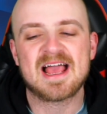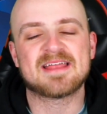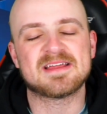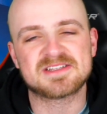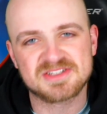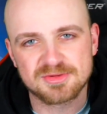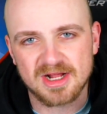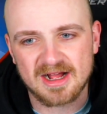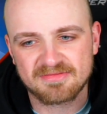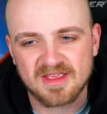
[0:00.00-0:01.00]
and then soon
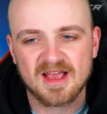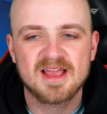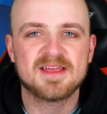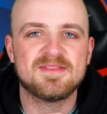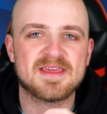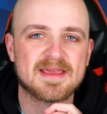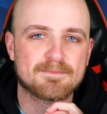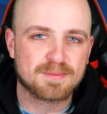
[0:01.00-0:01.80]
after the